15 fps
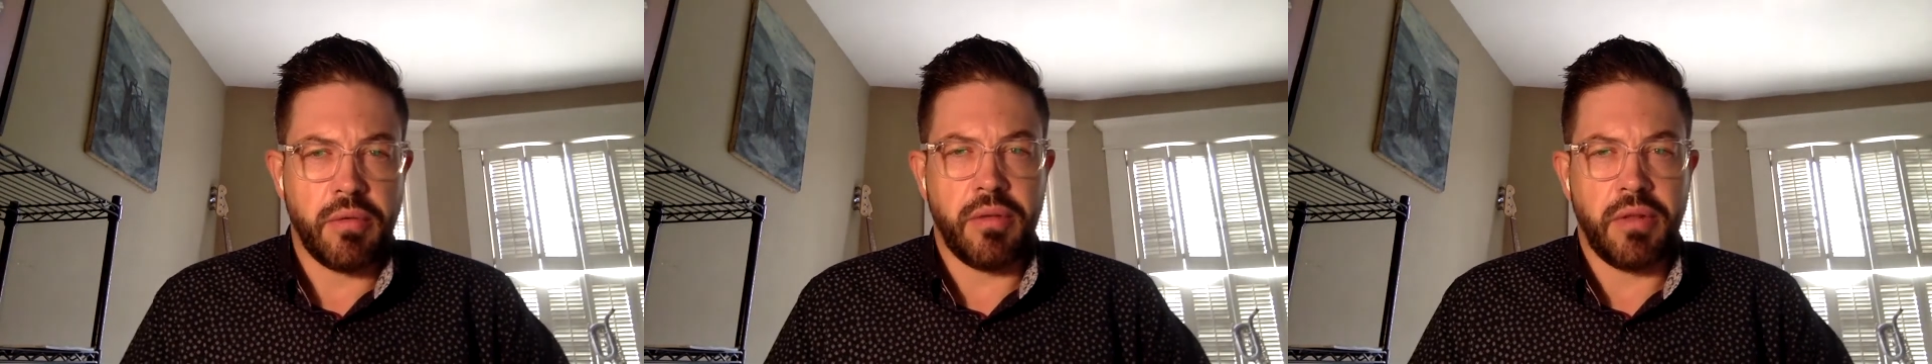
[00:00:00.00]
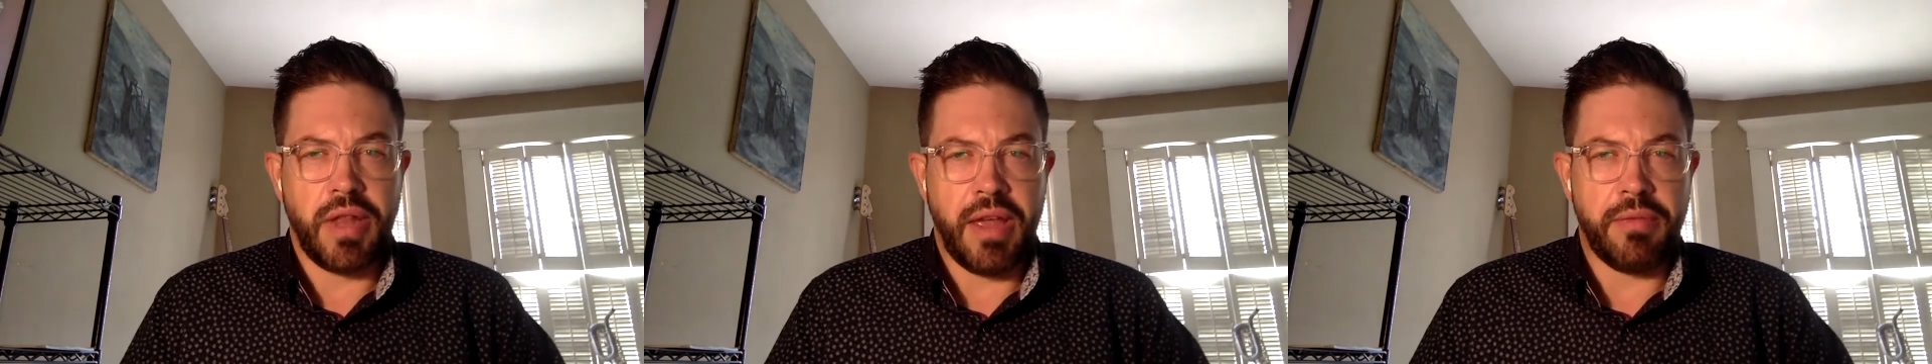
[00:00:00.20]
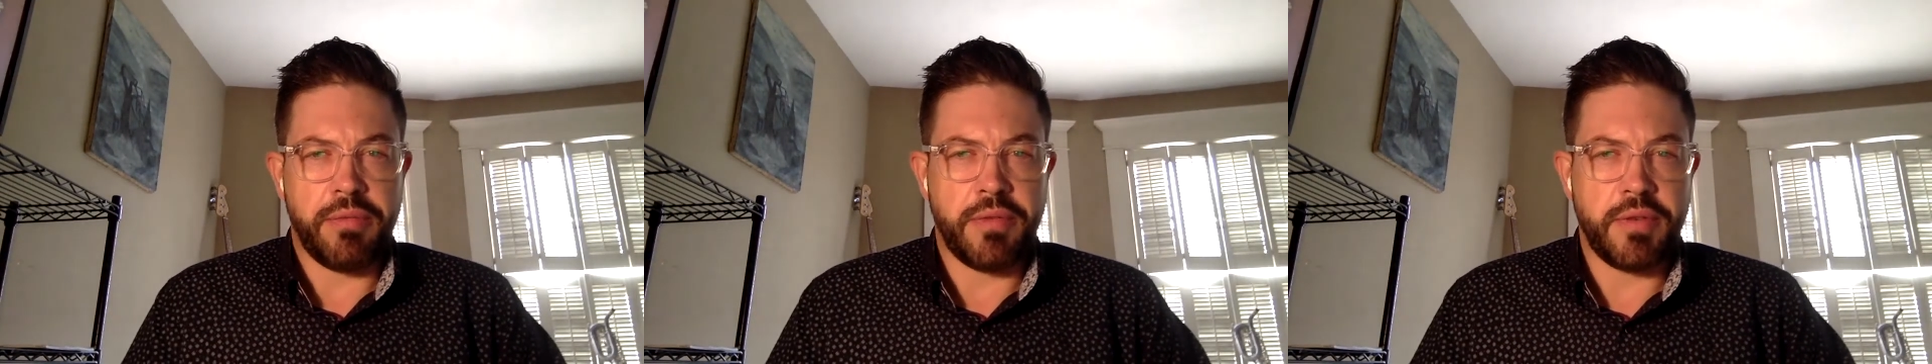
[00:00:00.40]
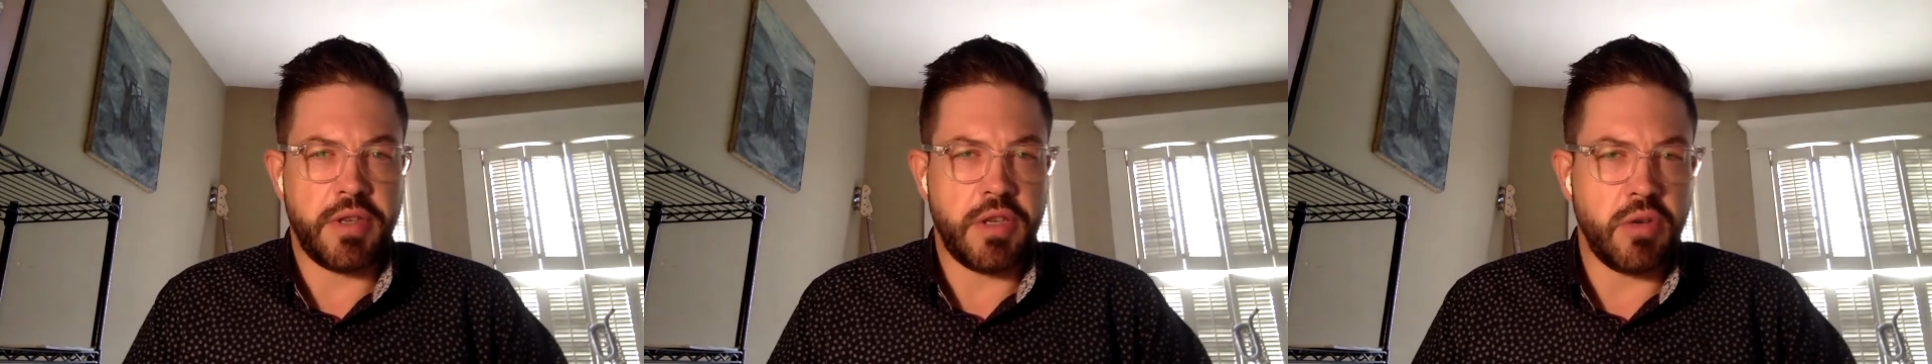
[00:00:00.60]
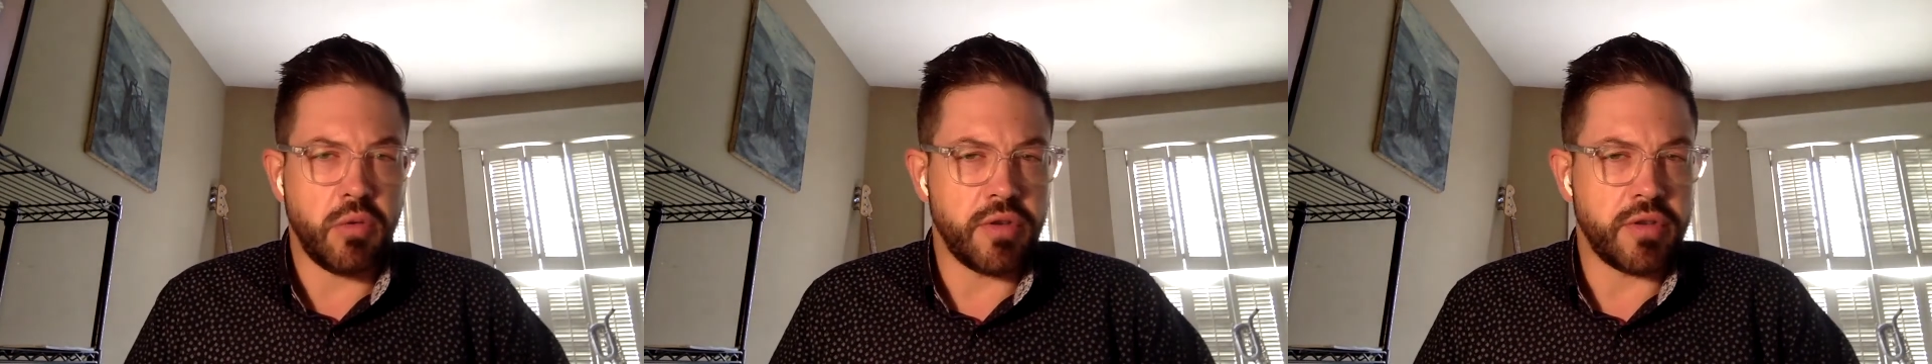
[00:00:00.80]
left to
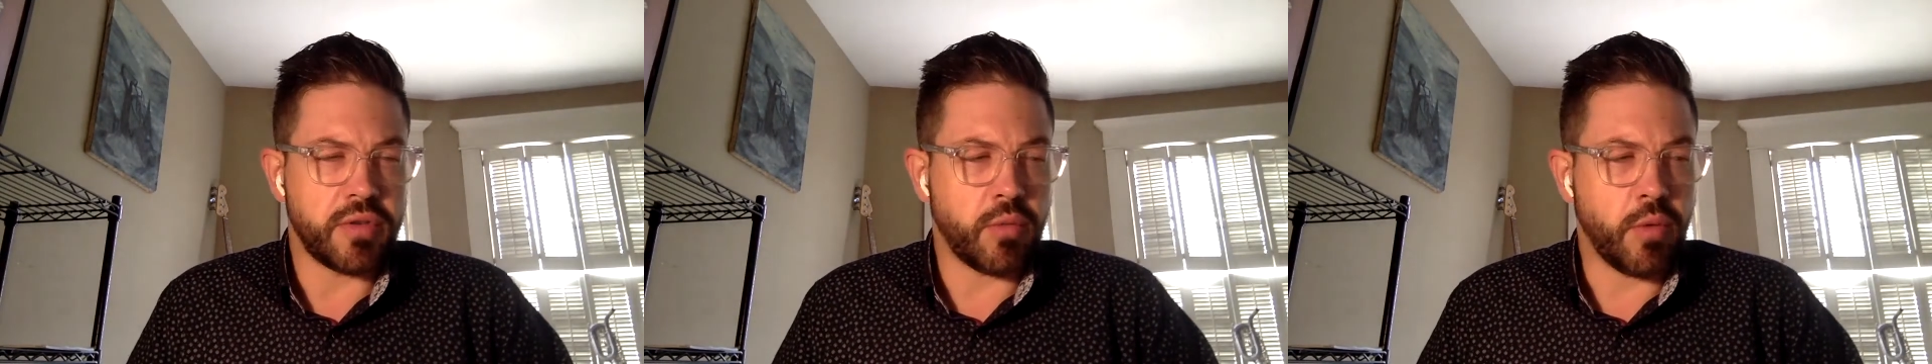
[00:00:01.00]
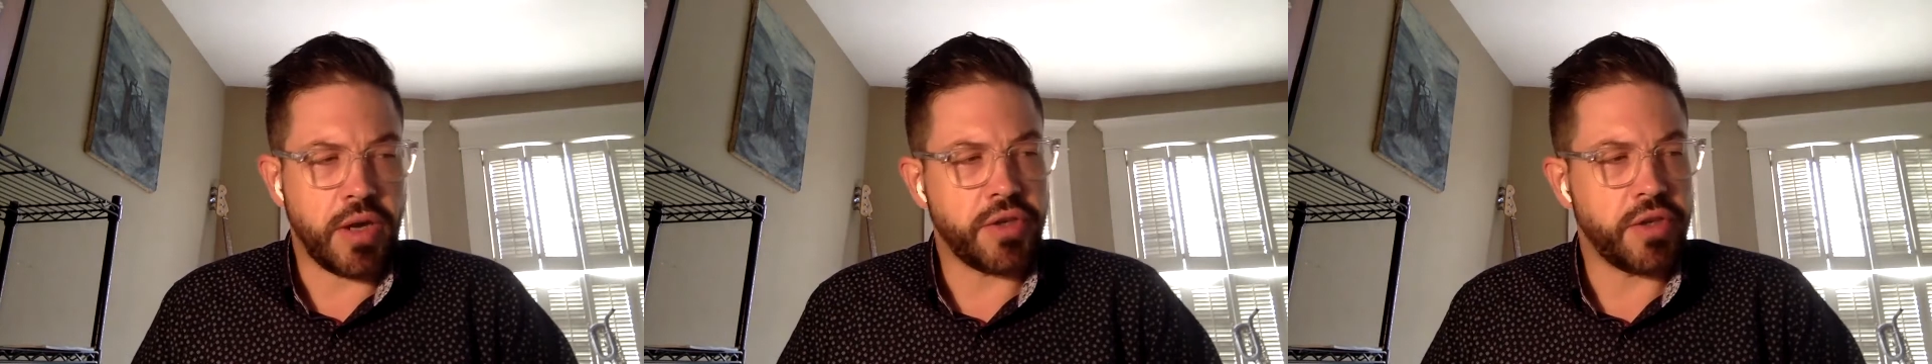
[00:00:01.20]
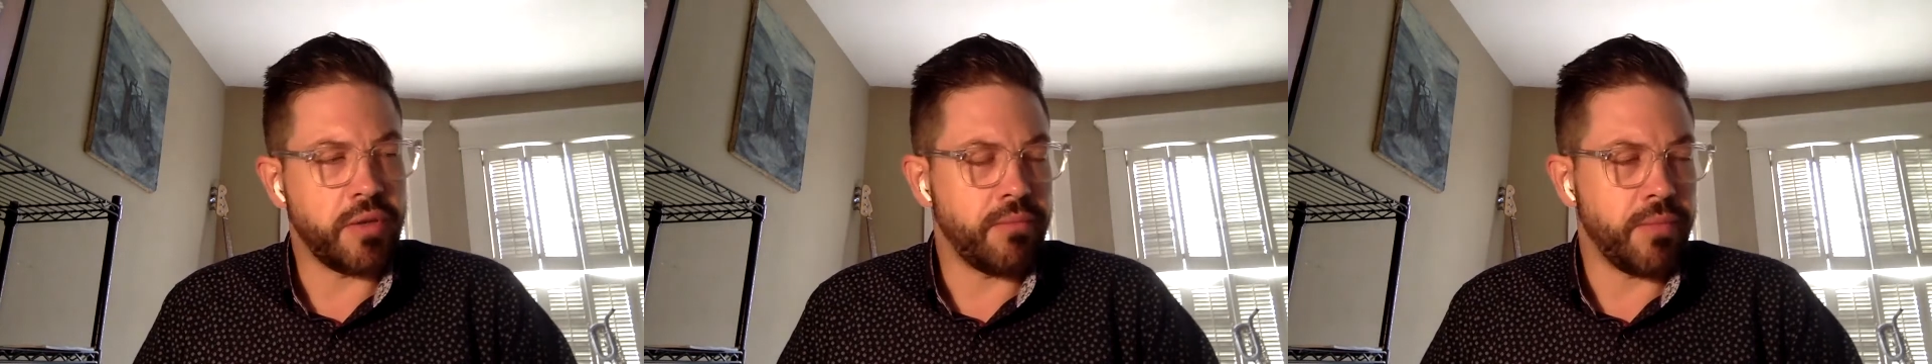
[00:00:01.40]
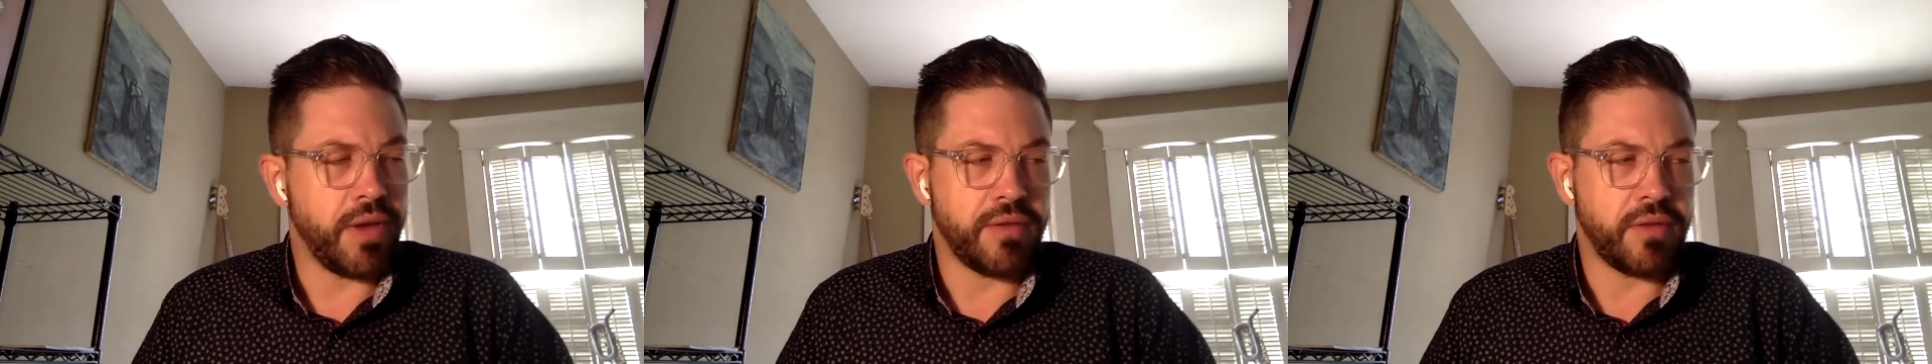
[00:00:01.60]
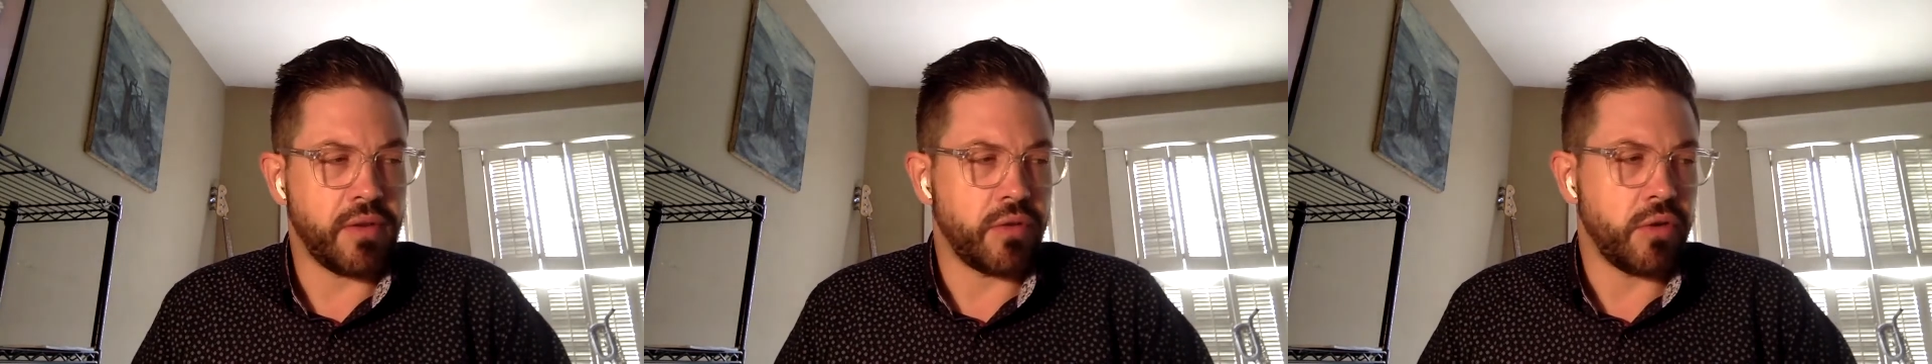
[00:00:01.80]
your discretion
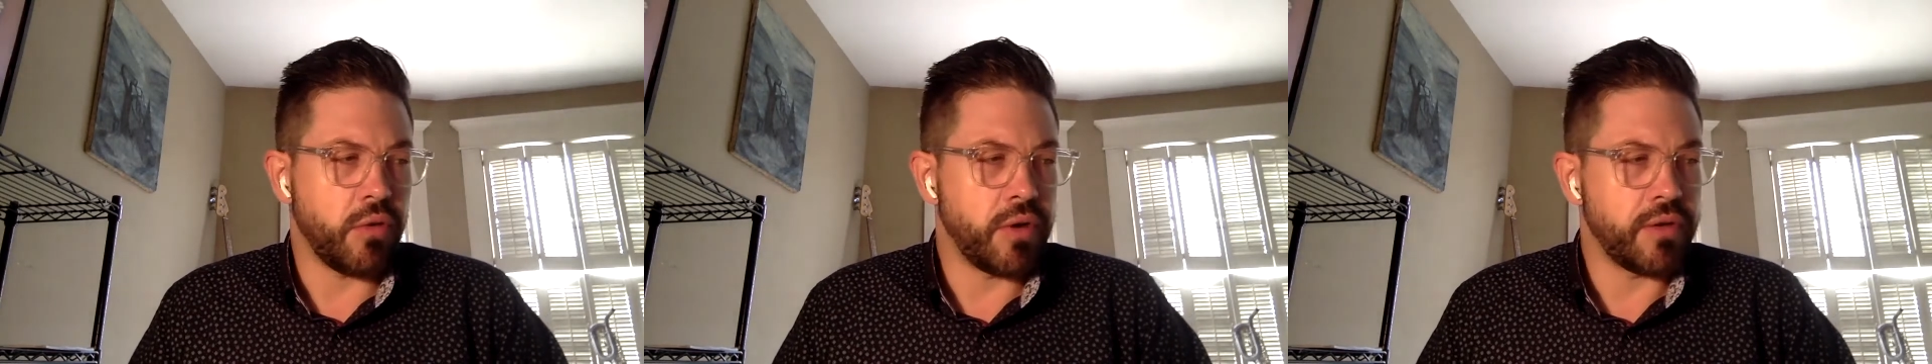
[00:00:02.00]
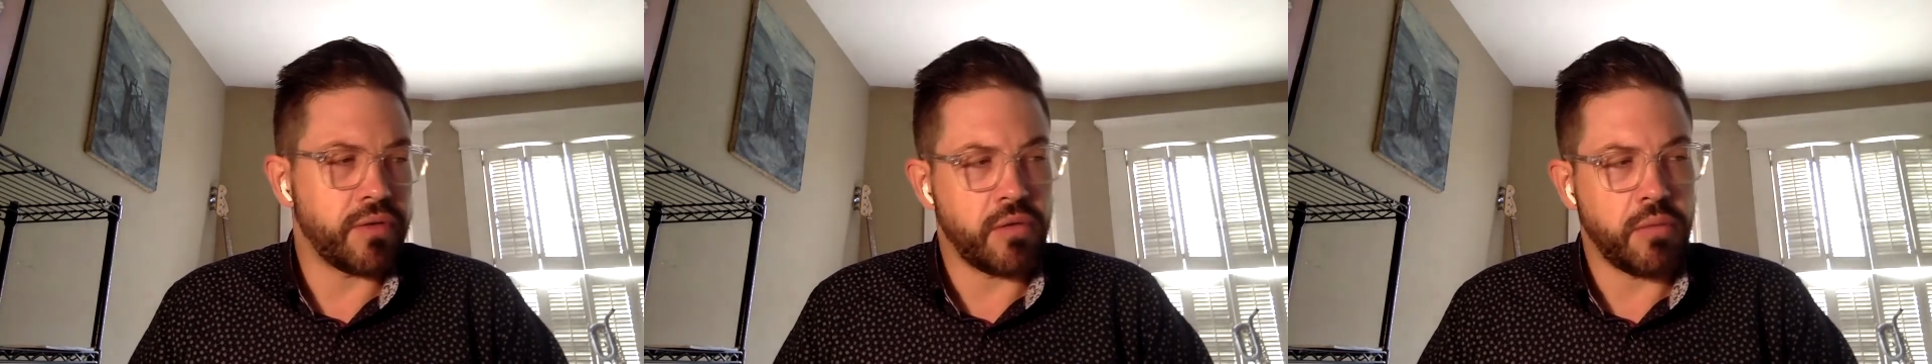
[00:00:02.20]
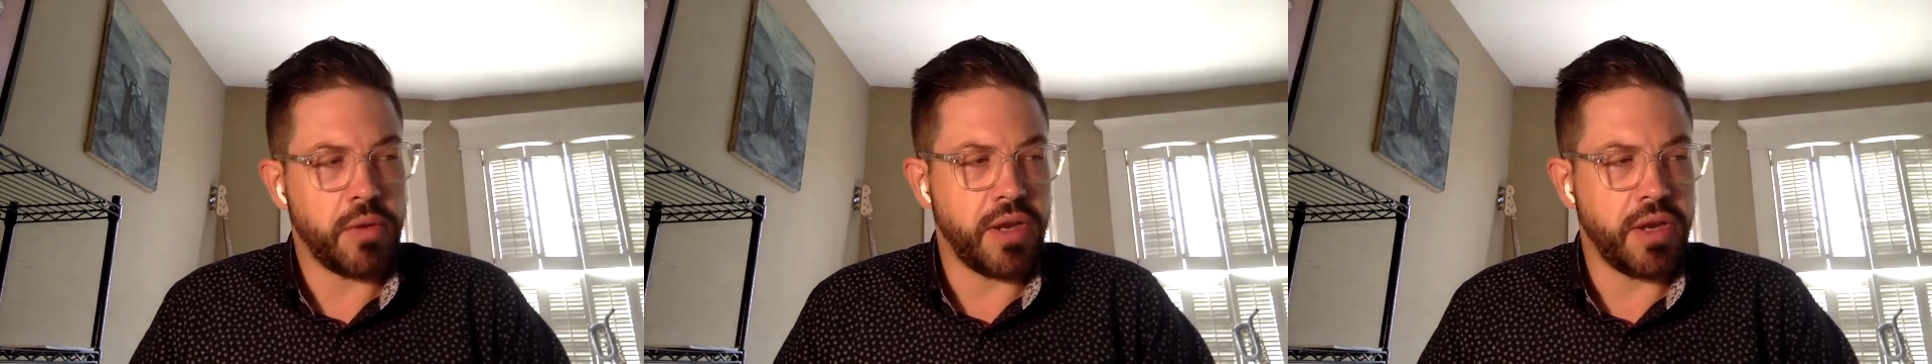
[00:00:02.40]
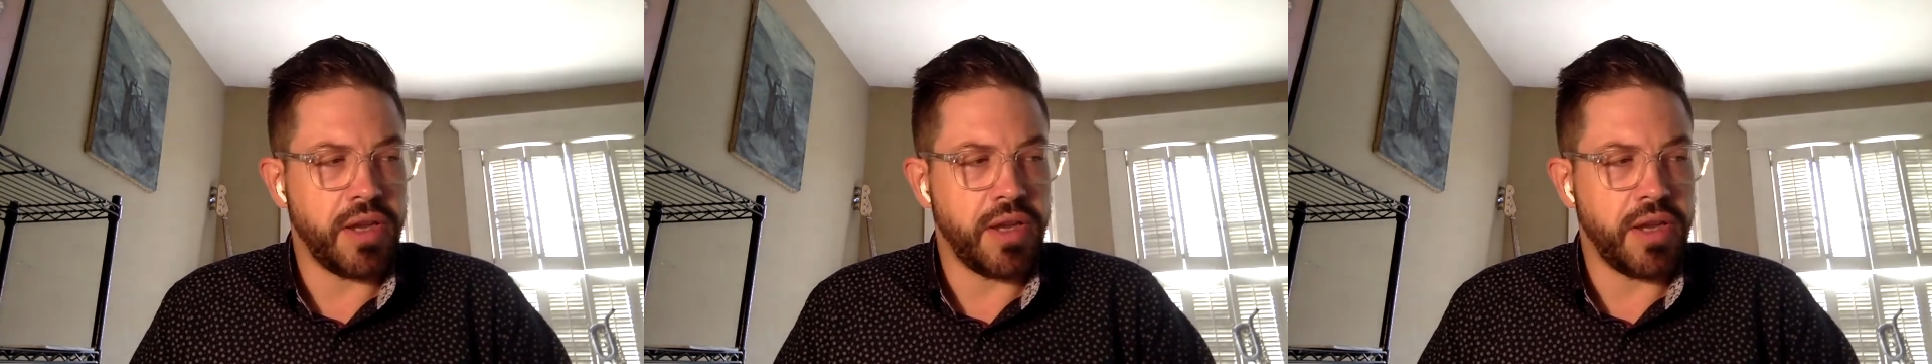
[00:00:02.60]
based on your instrument